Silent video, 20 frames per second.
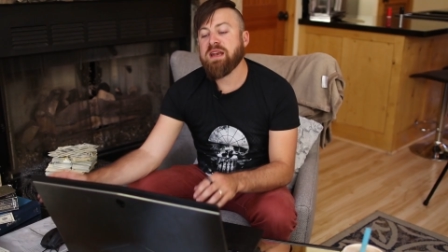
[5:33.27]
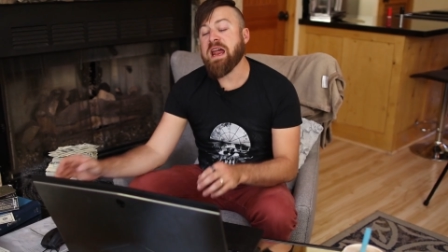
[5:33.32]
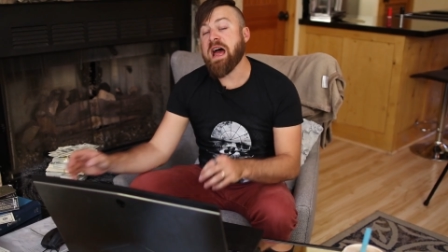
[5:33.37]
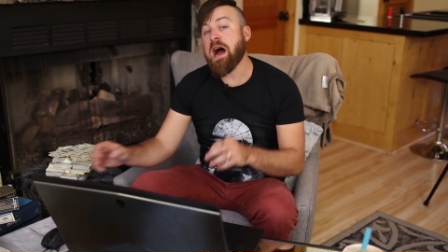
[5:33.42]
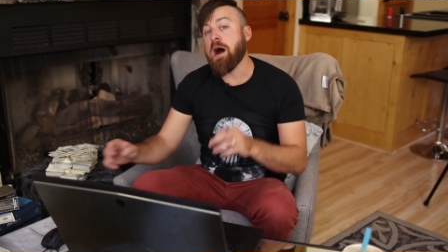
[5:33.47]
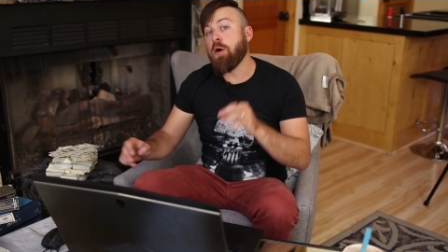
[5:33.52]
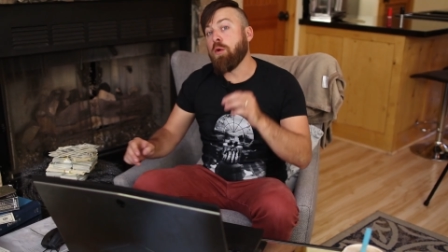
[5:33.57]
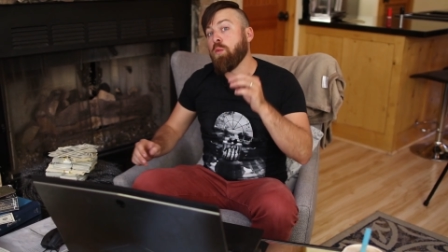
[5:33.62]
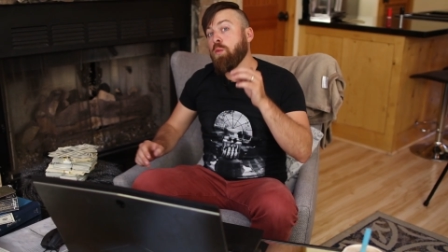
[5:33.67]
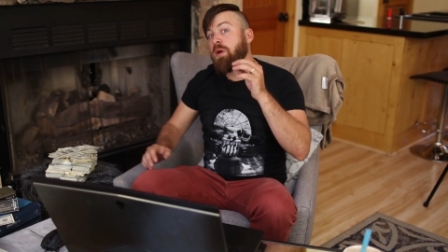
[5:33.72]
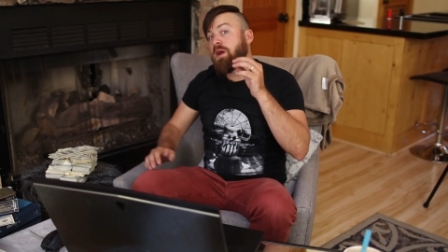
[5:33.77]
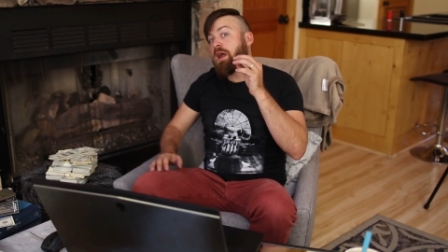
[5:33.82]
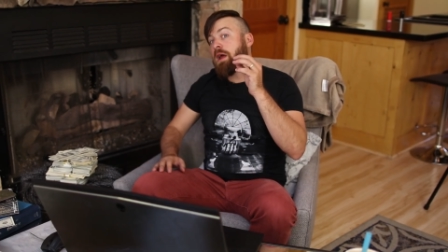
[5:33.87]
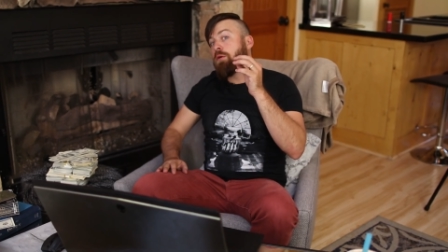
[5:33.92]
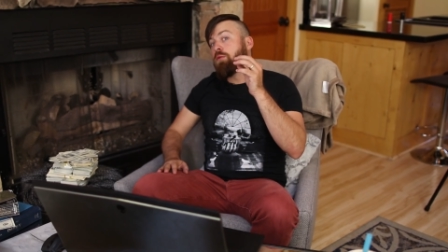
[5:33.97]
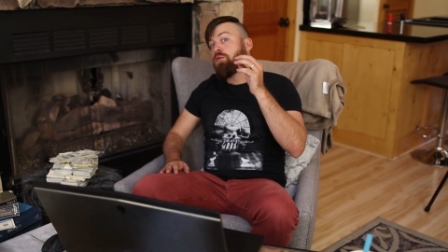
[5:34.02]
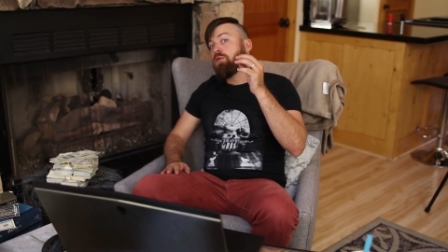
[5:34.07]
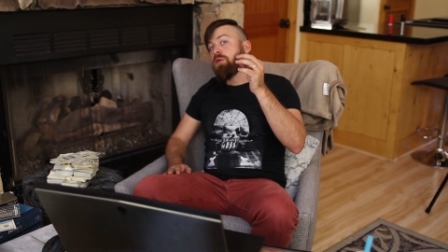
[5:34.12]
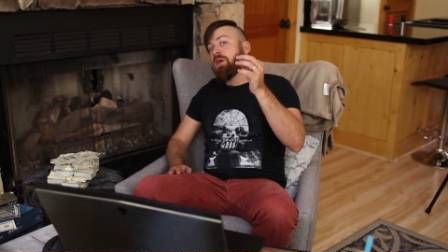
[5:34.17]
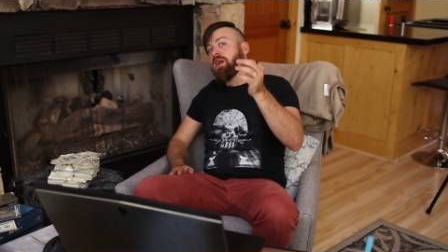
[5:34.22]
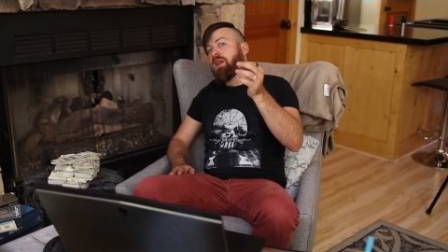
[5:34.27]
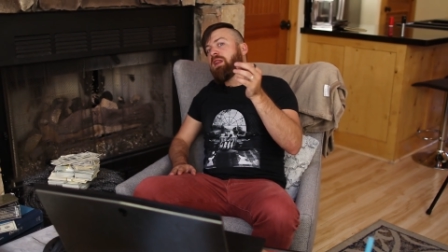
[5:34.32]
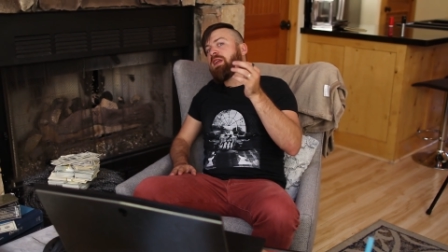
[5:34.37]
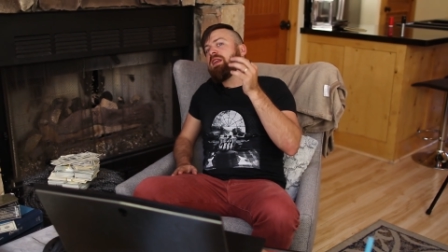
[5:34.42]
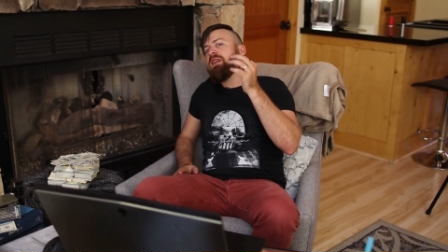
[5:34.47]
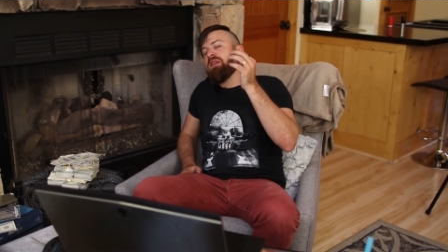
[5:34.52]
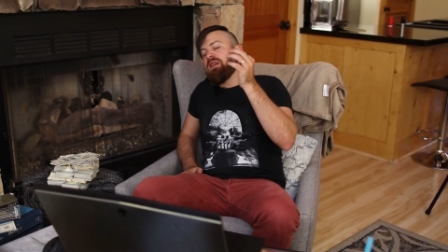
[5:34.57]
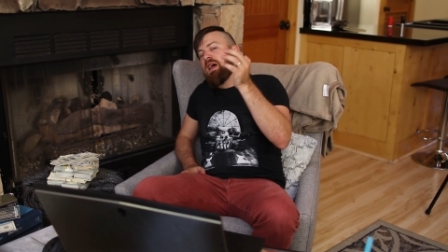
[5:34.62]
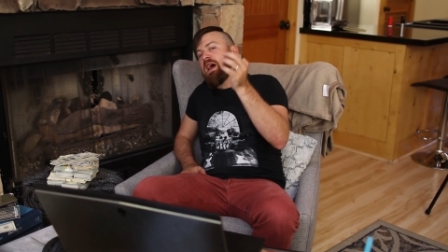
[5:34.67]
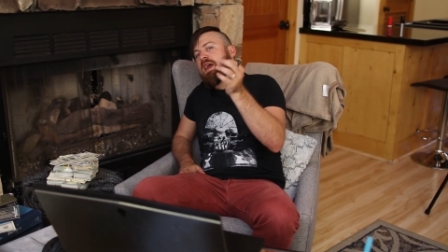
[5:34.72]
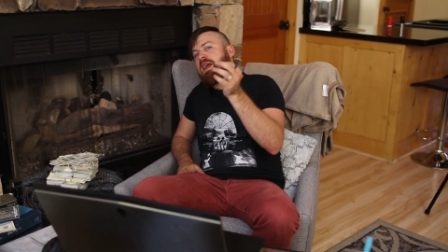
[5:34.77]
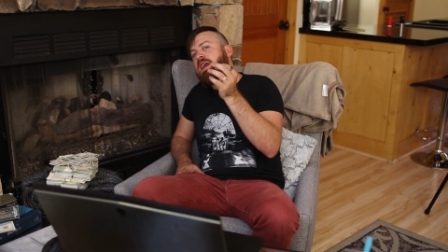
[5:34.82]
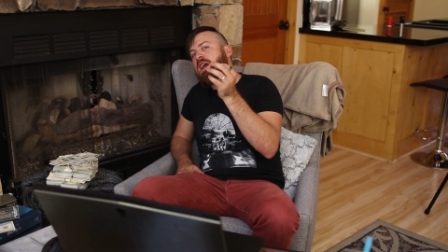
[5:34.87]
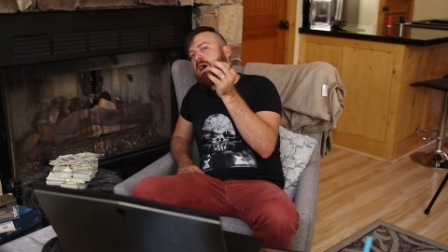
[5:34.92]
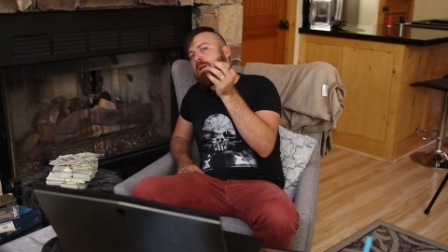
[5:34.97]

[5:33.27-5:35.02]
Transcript: Now, what I really like